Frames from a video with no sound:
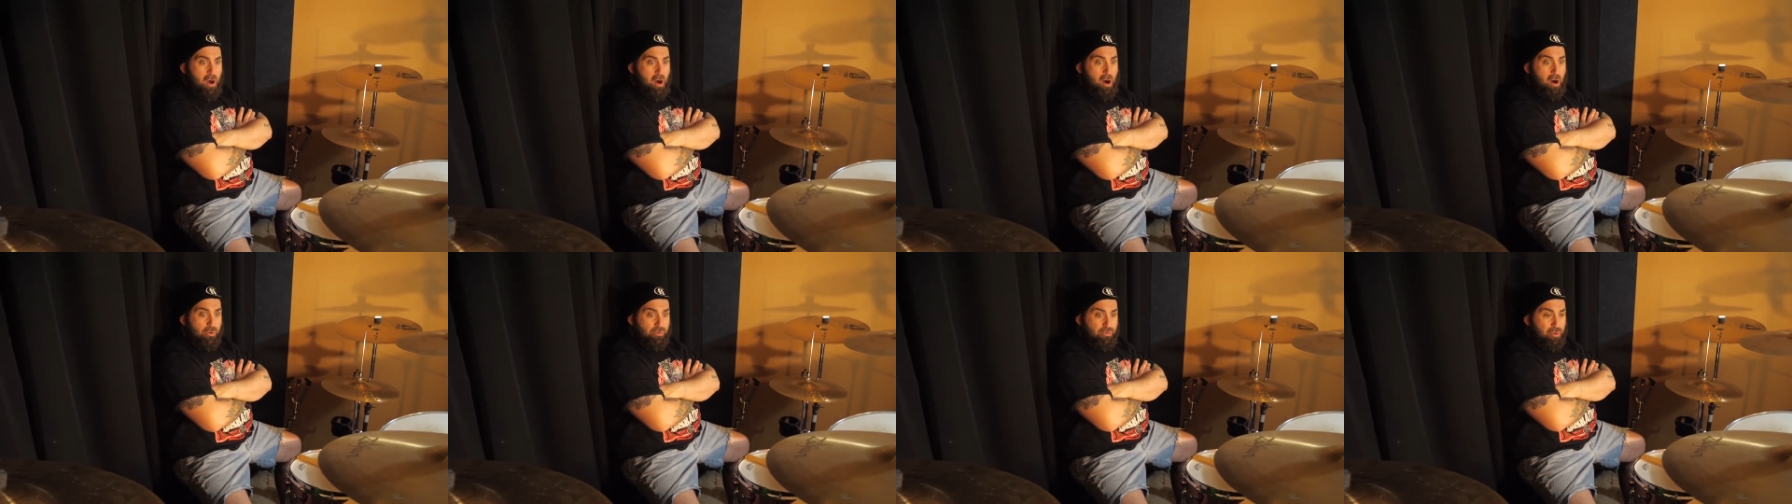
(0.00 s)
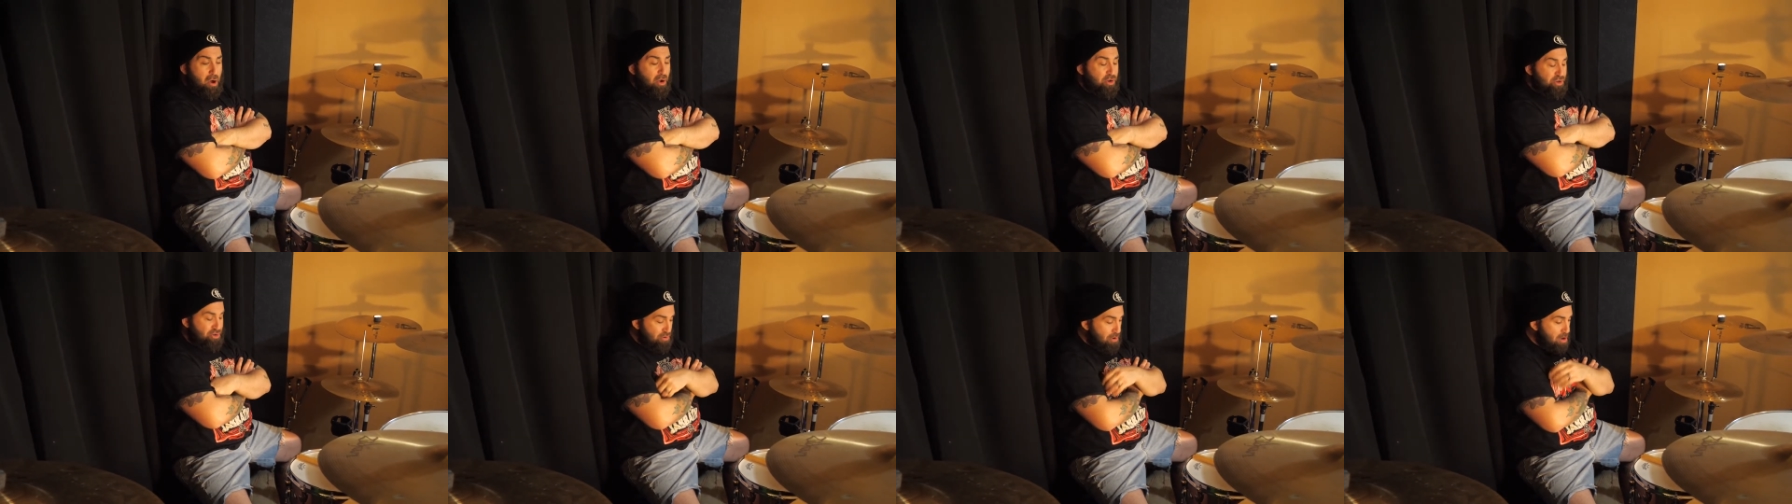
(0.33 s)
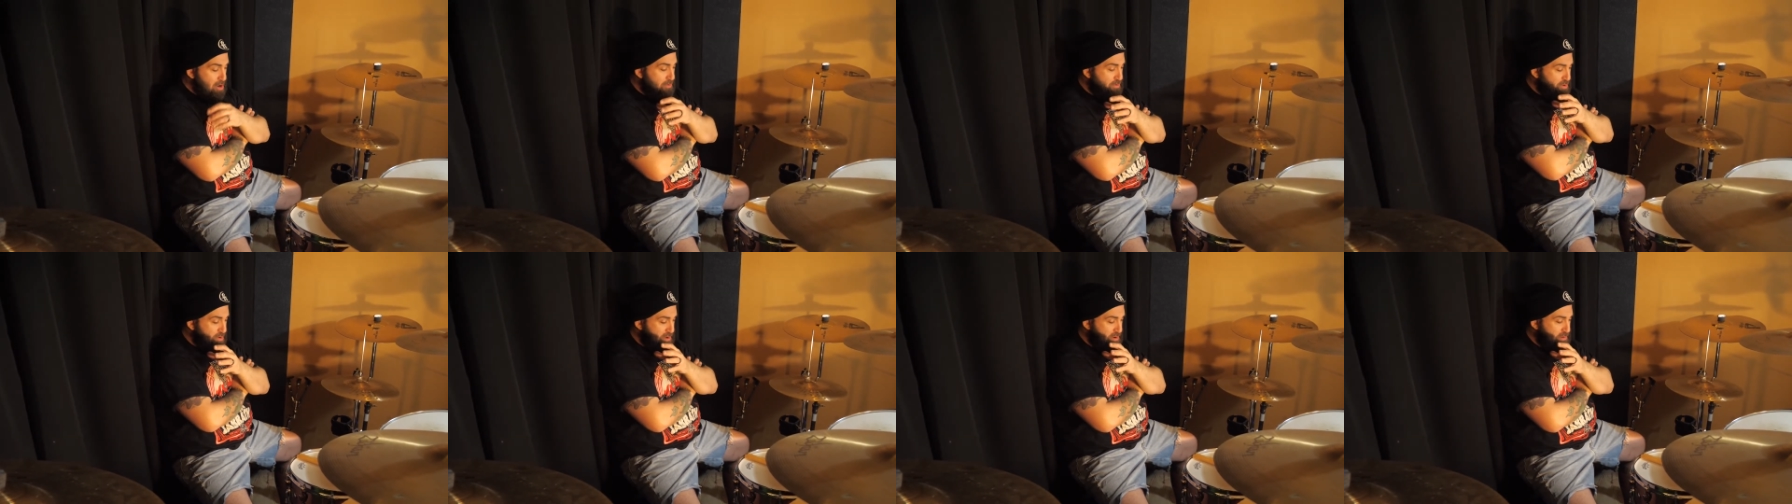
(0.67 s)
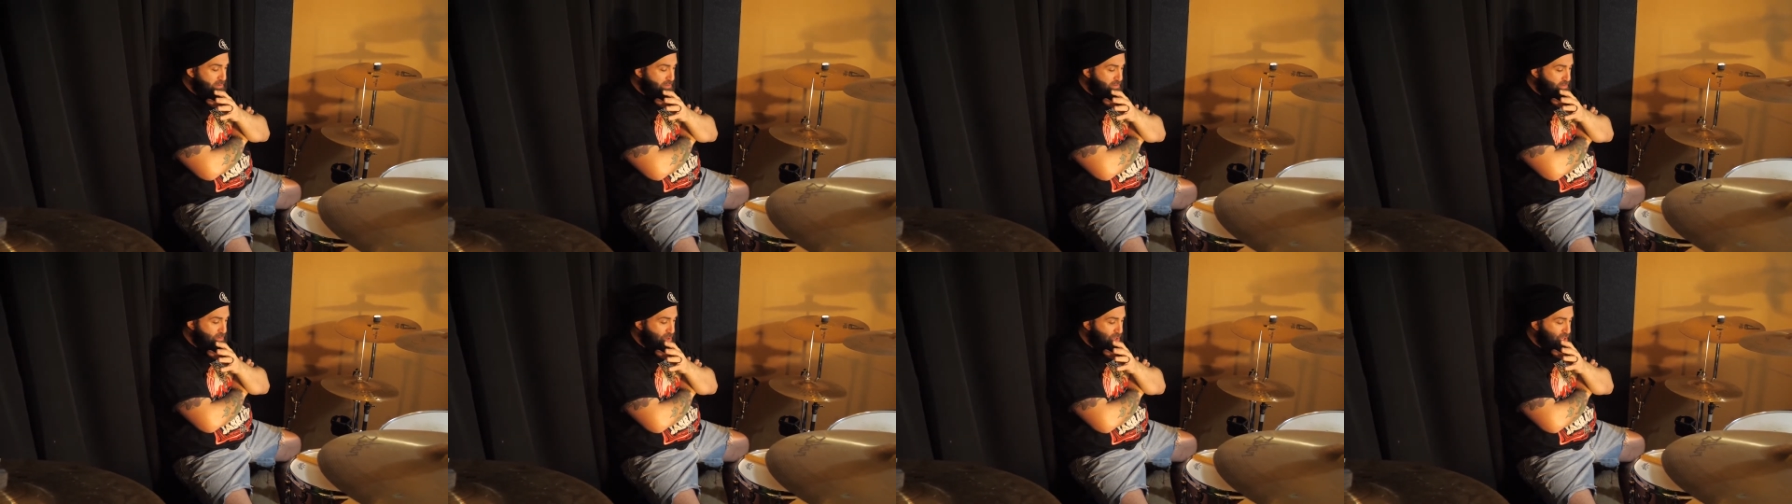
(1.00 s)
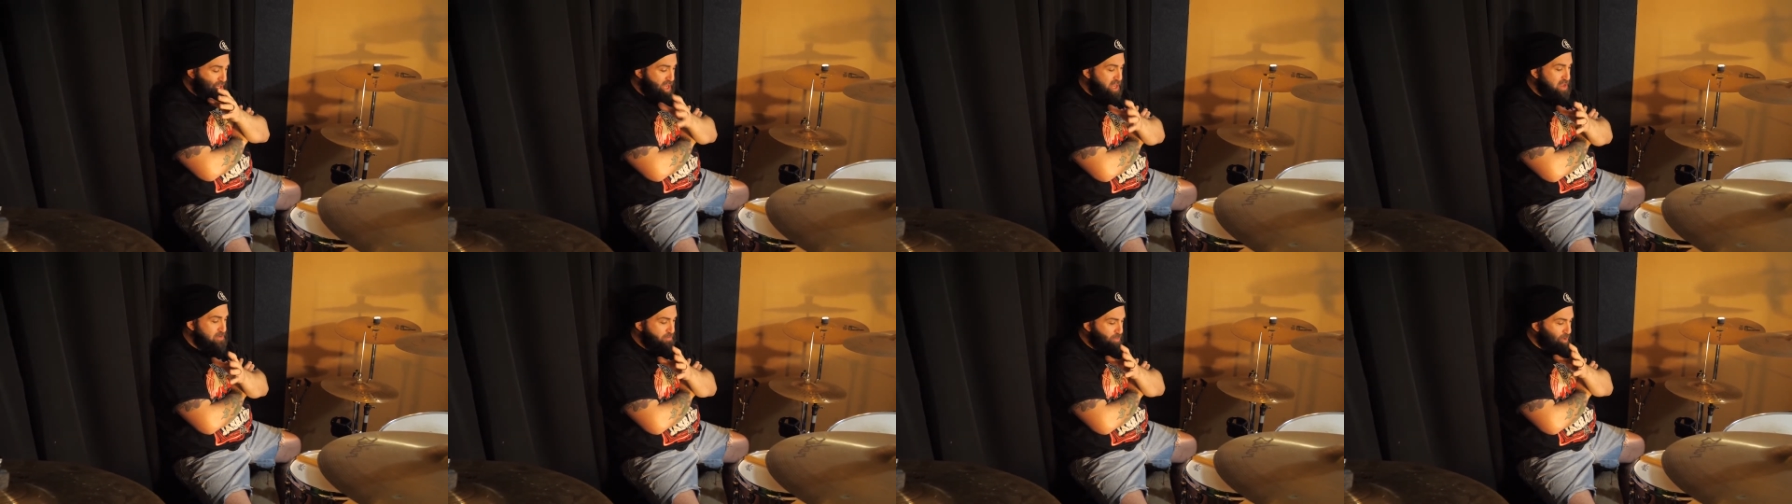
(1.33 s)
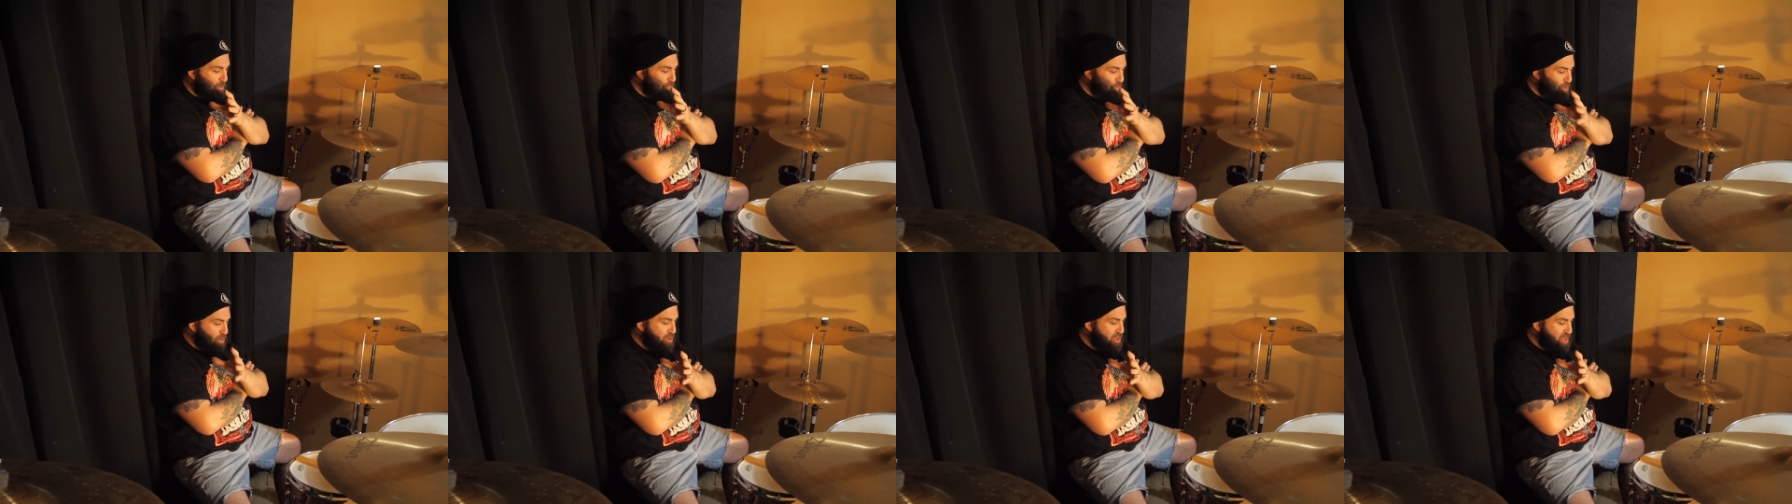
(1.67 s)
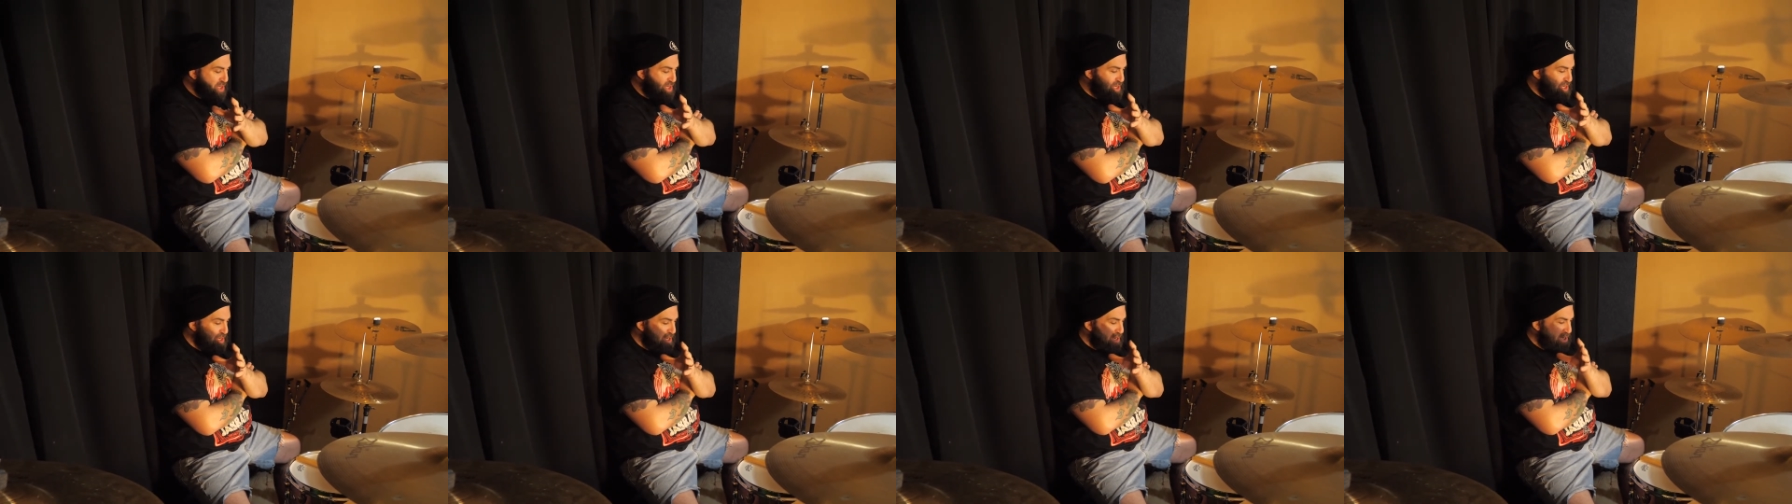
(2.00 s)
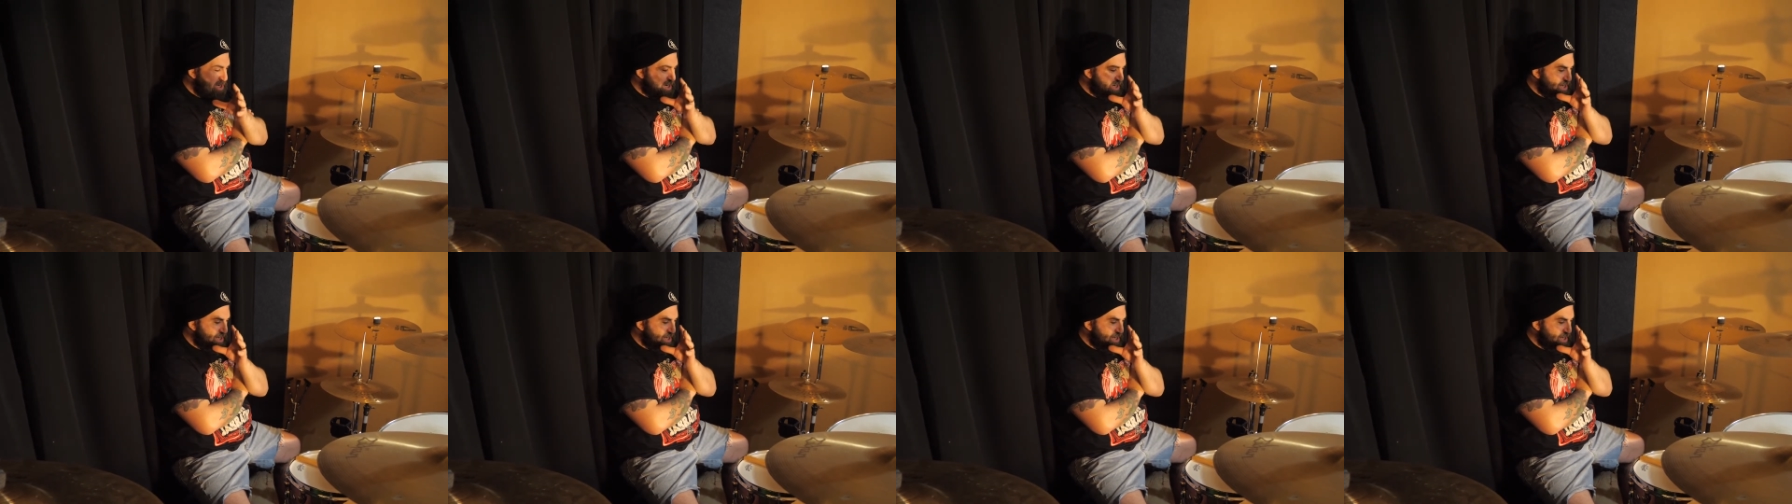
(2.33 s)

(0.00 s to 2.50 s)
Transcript: I, I try and keep my body